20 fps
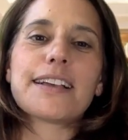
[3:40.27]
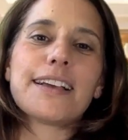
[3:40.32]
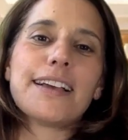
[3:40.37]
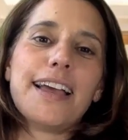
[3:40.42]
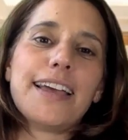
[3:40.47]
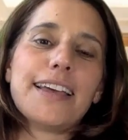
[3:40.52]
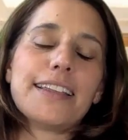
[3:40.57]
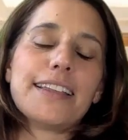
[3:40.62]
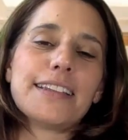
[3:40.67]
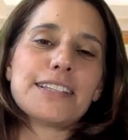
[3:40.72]

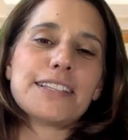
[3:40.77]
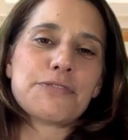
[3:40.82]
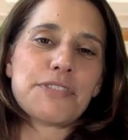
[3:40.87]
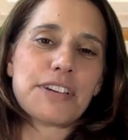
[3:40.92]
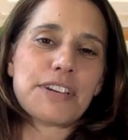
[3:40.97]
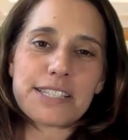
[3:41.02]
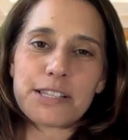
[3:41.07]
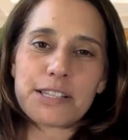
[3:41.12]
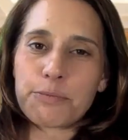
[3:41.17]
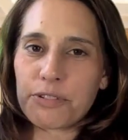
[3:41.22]
hey, let's
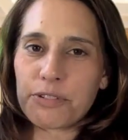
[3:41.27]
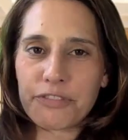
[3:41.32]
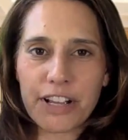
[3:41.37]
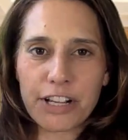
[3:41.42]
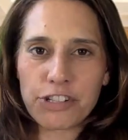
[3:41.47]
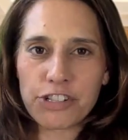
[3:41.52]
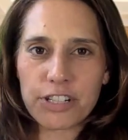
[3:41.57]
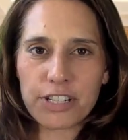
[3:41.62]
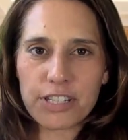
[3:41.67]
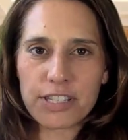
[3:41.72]
face it,
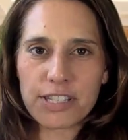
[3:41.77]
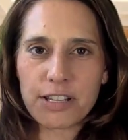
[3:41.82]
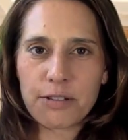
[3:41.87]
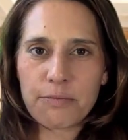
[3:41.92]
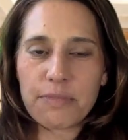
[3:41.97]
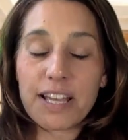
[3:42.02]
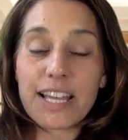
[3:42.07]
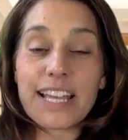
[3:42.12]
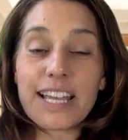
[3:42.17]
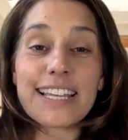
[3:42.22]

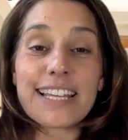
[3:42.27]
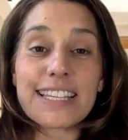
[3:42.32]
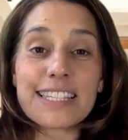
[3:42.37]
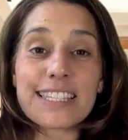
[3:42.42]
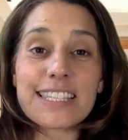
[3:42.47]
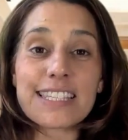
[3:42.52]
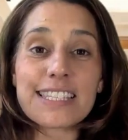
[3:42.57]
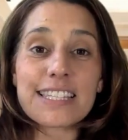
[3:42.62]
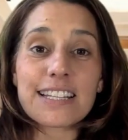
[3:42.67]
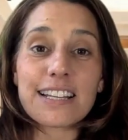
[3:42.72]
perfectionism
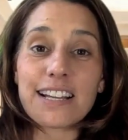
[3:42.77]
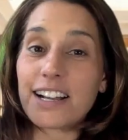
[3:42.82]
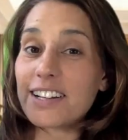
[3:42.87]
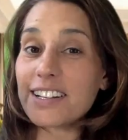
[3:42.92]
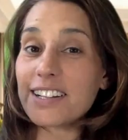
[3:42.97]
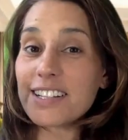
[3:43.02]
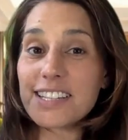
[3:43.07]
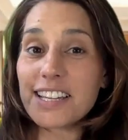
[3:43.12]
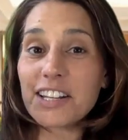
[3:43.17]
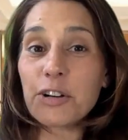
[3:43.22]
is
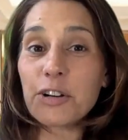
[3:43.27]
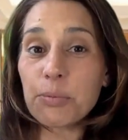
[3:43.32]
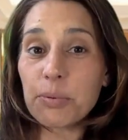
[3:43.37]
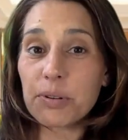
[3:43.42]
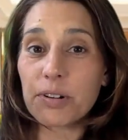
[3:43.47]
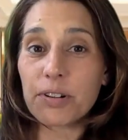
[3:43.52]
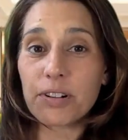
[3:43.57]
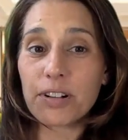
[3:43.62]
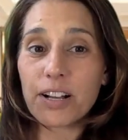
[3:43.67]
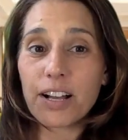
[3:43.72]

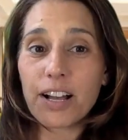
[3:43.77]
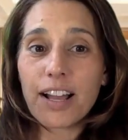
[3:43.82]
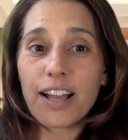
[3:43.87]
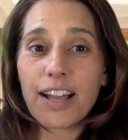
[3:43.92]
unattainable.